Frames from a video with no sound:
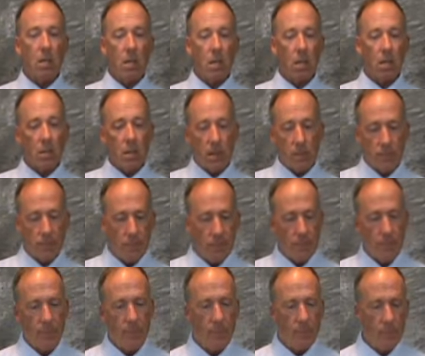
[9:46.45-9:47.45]
da.
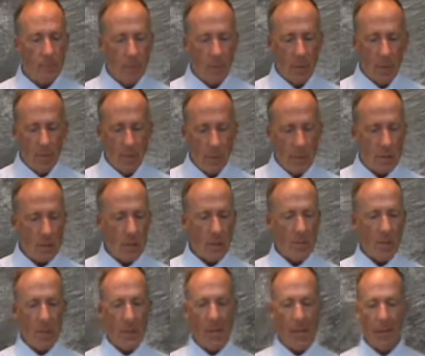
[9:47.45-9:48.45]
Messed
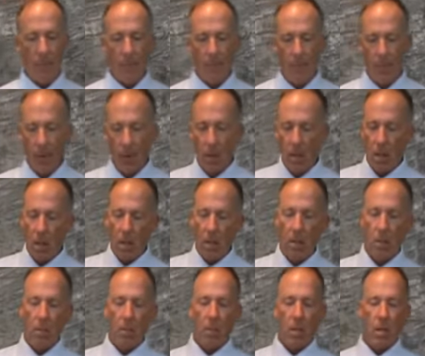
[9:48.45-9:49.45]
up on that.
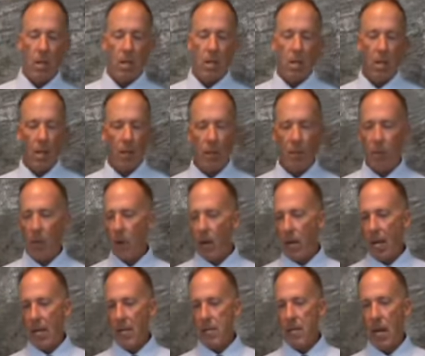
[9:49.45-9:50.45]
But I think we
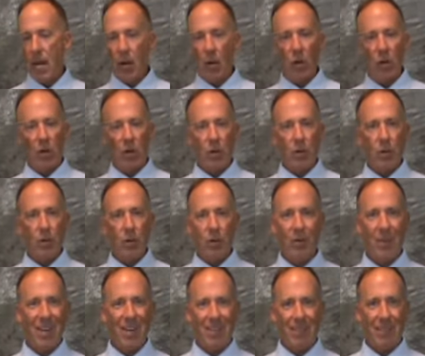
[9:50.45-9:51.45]
already had tie earlier, so
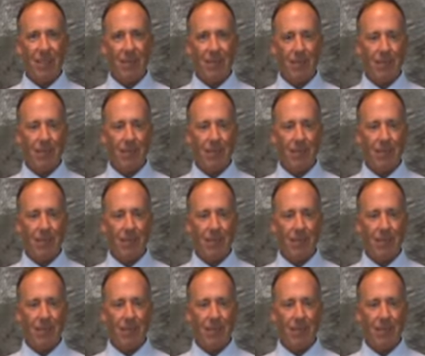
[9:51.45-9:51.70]
right?